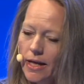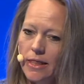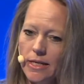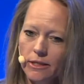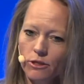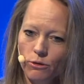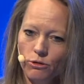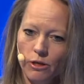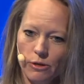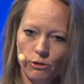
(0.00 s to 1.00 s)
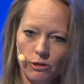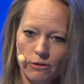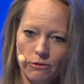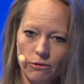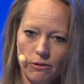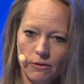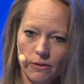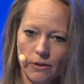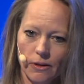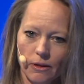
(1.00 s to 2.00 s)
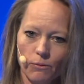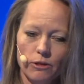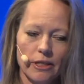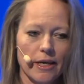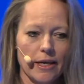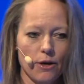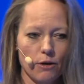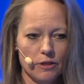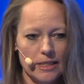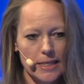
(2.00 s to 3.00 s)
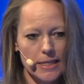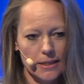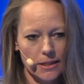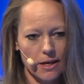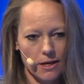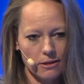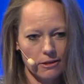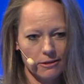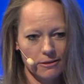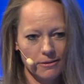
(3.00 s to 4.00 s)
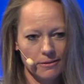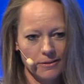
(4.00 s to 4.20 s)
And these new solutions will take care of tedious tasks